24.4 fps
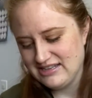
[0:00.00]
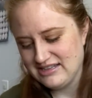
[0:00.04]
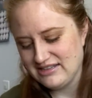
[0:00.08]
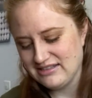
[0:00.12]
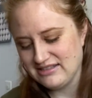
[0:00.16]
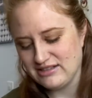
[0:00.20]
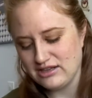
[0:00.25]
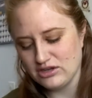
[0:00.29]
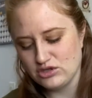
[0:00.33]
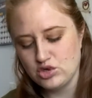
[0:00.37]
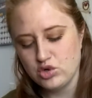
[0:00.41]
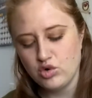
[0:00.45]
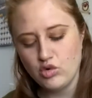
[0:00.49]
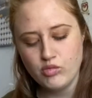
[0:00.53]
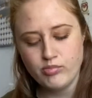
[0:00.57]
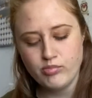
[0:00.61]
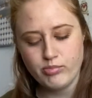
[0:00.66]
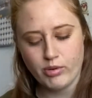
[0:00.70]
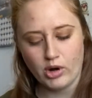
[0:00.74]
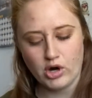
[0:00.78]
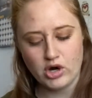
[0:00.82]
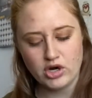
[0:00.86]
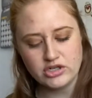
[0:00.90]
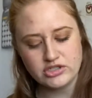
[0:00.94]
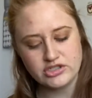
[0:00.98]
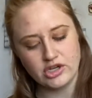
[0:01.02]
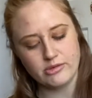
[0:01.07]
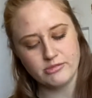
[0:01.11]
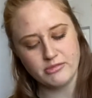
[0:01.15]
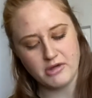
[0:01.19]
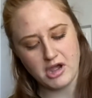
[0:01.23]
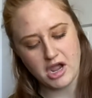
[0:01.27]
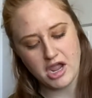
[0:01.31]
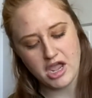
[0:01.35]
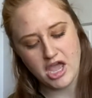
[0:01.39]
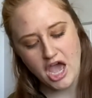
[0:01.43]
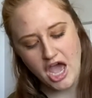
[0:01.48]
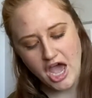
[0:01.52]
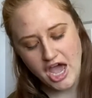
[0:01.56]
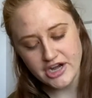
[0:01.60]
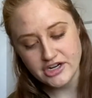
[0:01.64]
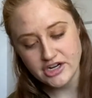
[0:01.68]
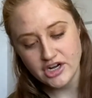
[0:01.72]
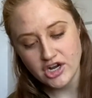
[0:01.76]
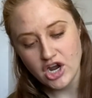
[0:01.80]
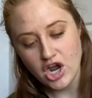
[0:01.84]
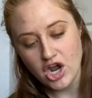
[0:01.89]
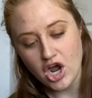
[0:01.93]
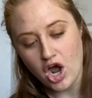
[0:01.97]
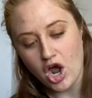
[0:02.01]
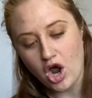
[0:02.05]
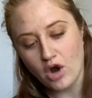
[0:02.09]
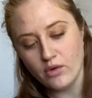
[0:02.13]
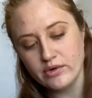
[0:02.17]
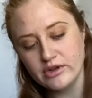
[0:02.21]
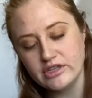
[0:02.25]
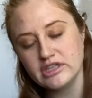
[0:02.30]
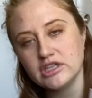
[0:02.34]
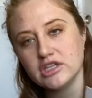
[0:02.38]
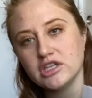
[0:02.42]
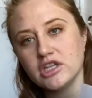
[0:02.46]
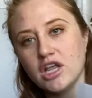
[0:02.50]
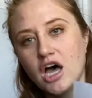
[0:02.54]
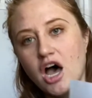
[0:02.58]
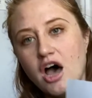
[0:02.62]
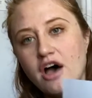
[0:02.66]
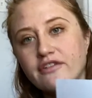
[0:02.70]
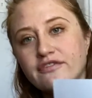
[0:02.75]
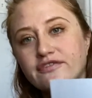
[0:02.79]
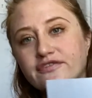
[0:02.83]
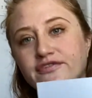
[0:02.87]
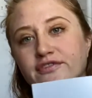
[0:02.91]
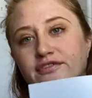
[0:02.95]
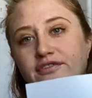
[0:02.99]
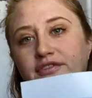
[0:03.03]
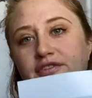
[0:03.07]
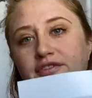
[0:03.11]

The two birds on my head are in love?